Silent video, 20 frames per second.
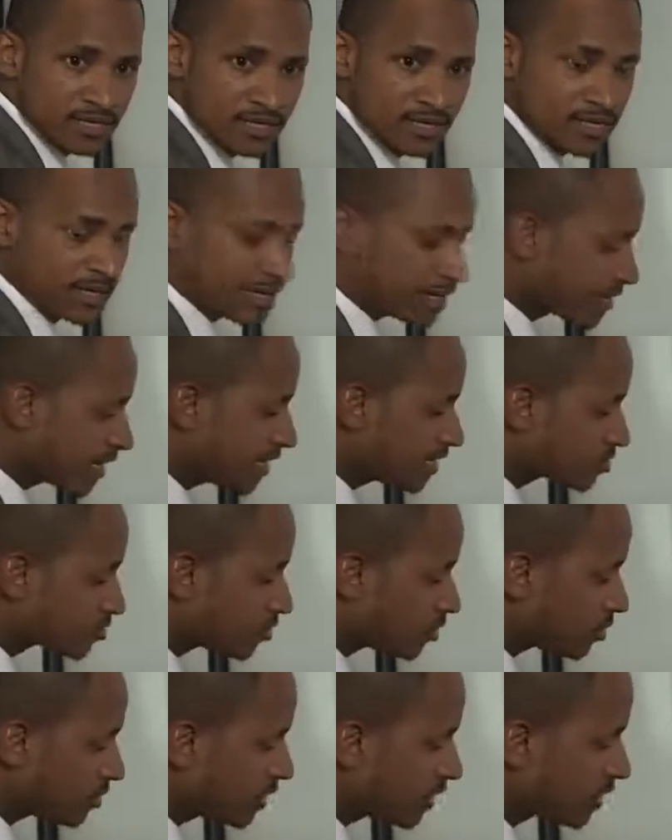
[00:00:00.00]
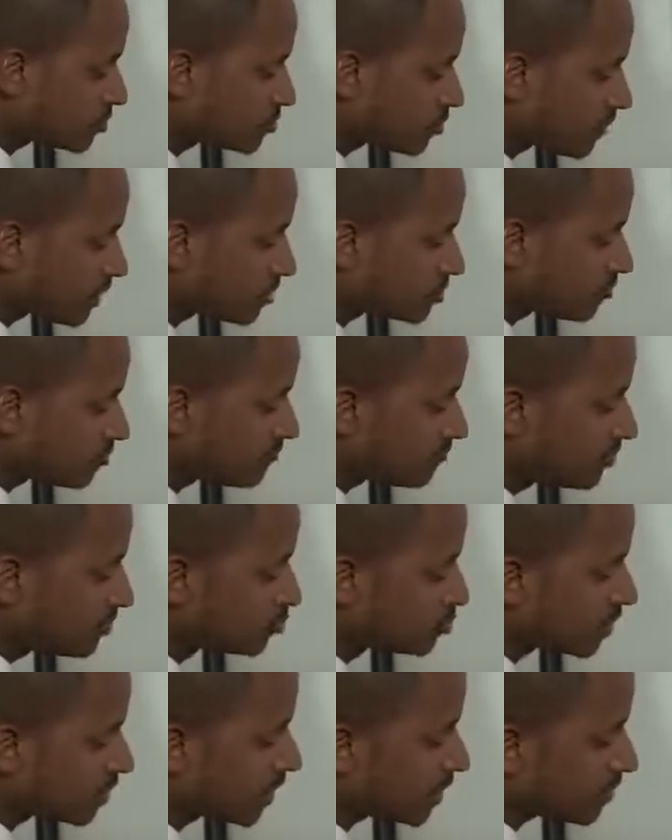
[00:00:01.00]
write all the isomers of
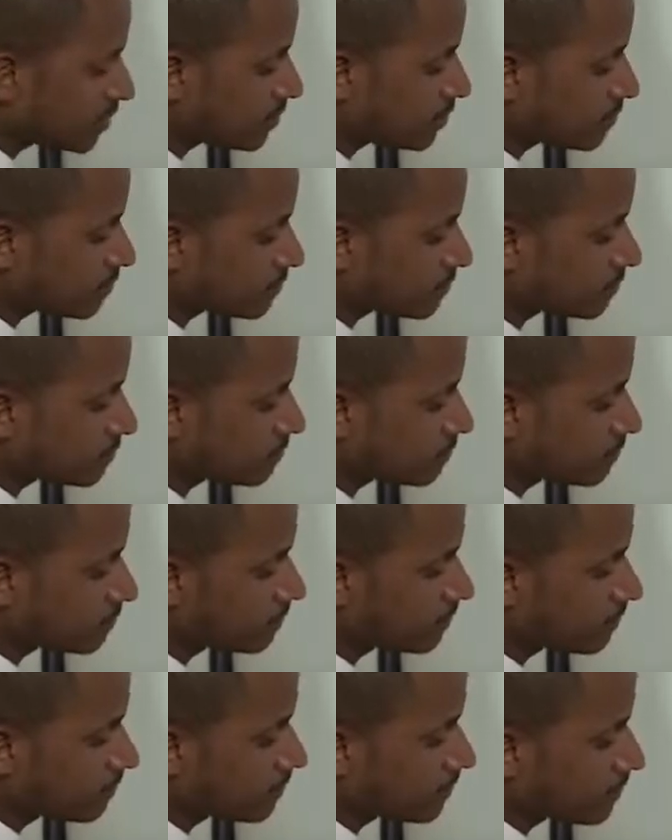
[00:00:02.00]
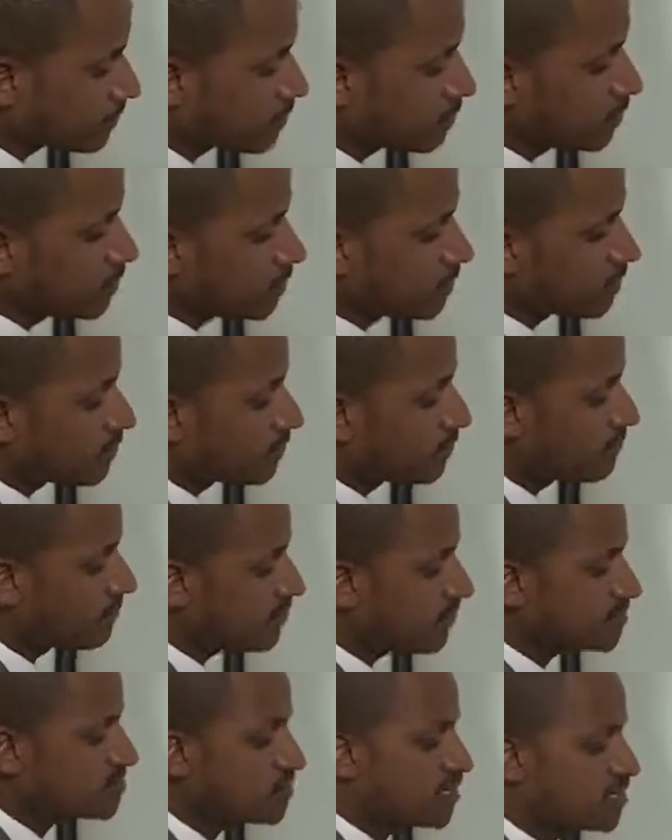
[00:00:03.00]
butane. The
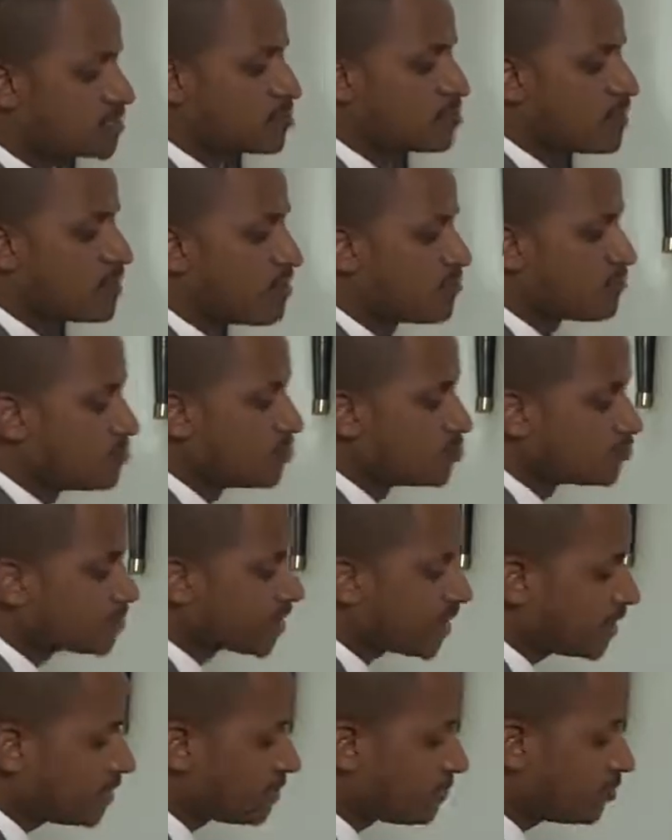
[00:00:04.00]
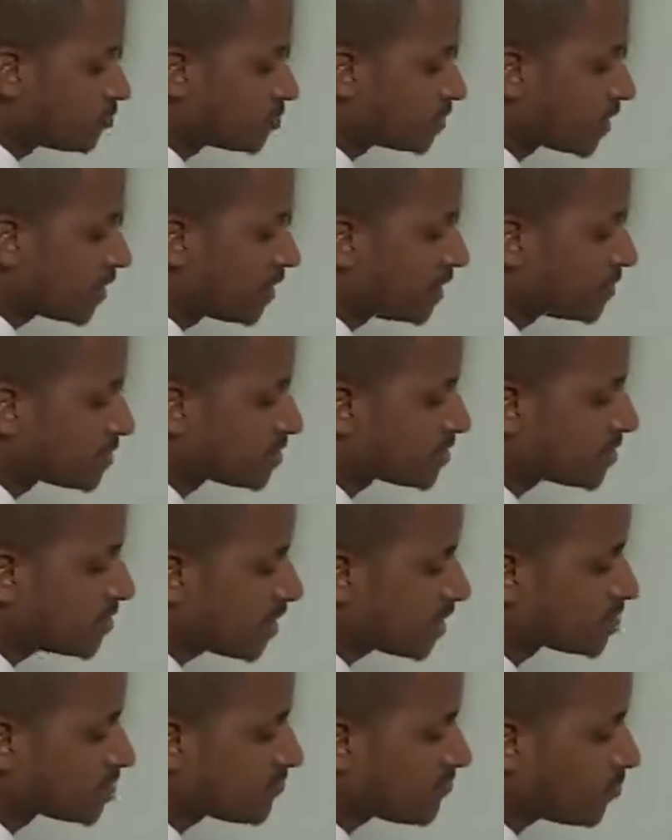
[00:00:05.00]
first isomer of butane is
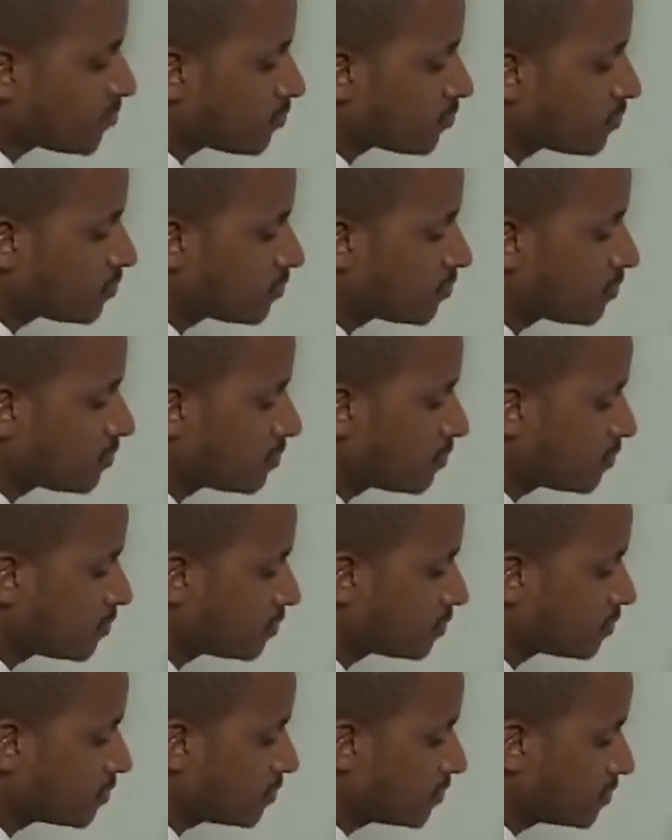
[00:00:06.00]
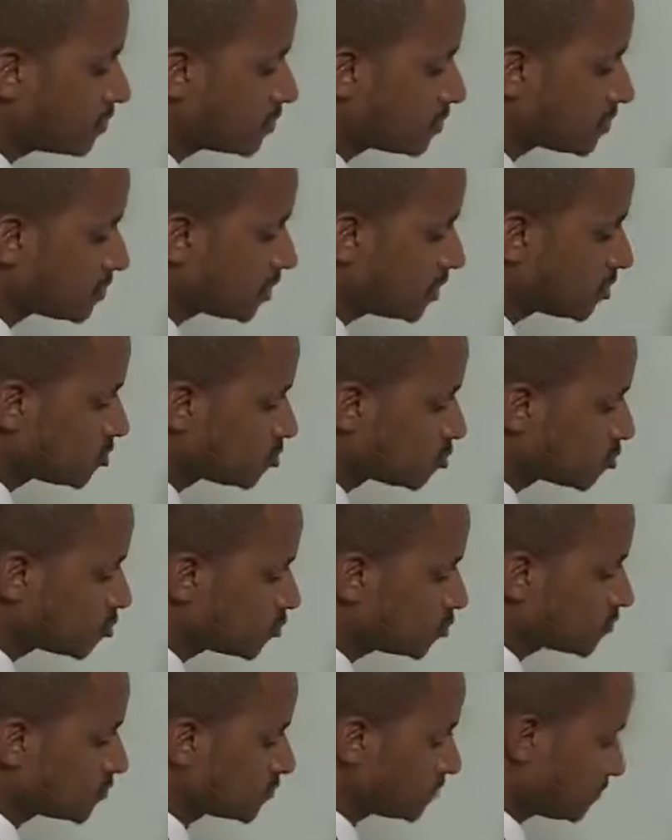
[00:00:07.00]
CH4. No, C2,
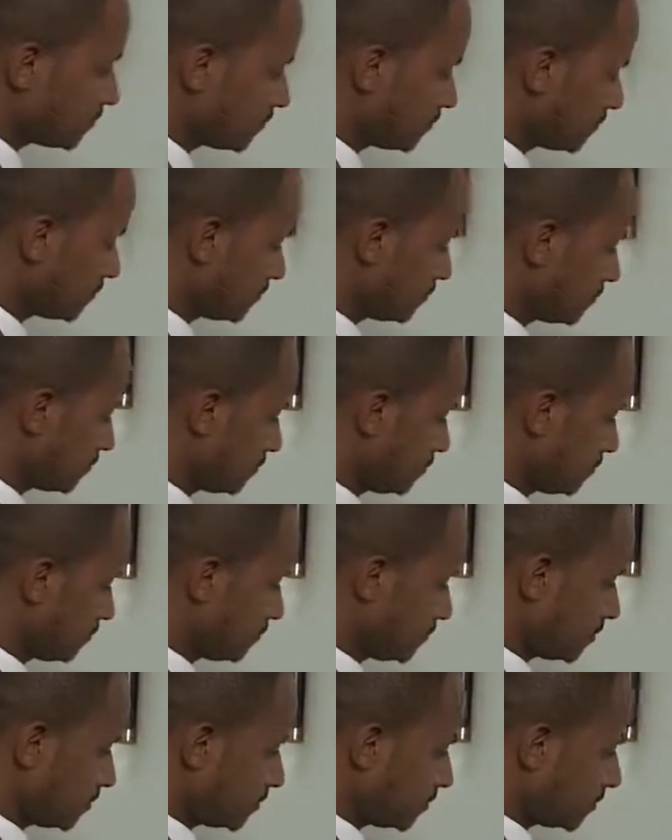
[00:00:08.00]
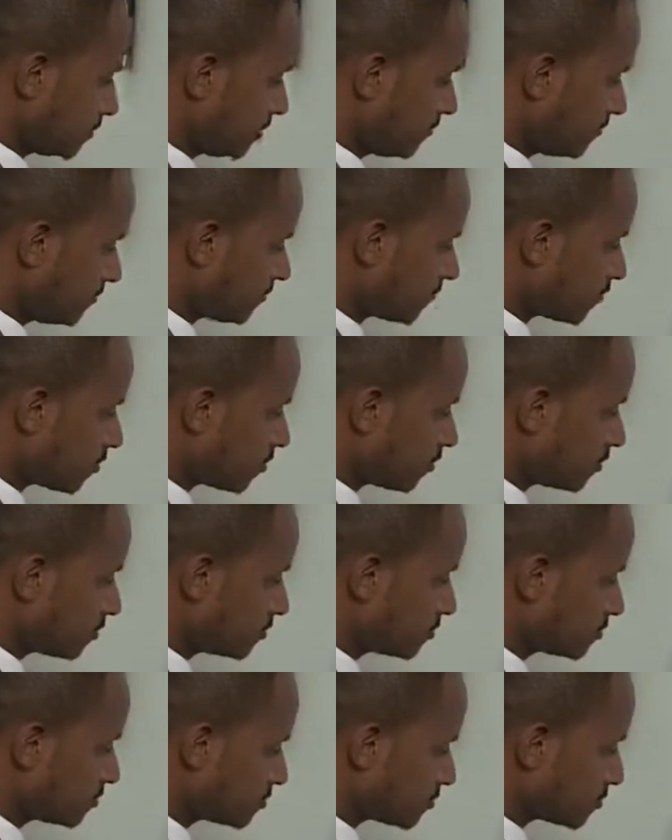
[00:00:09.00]
C4,
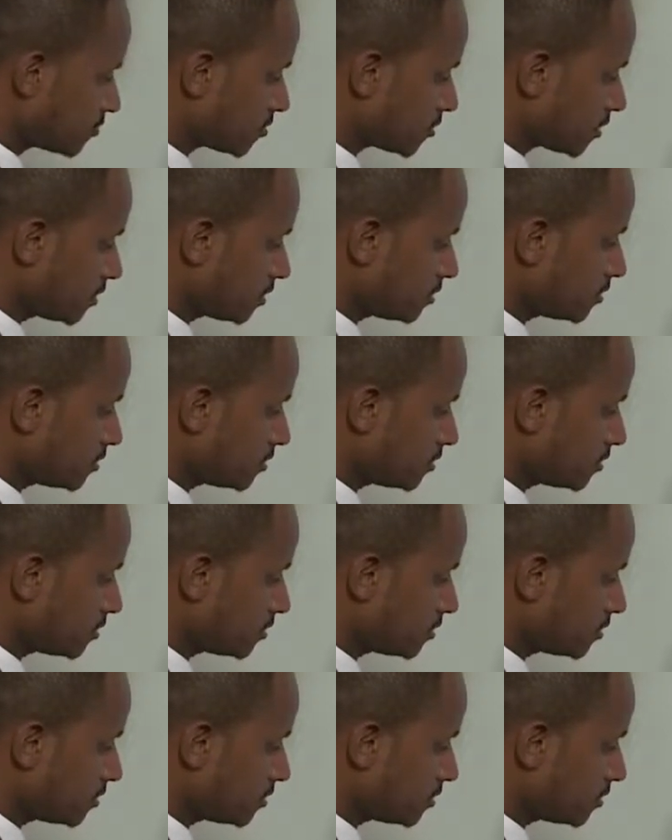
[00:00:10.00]
sorry.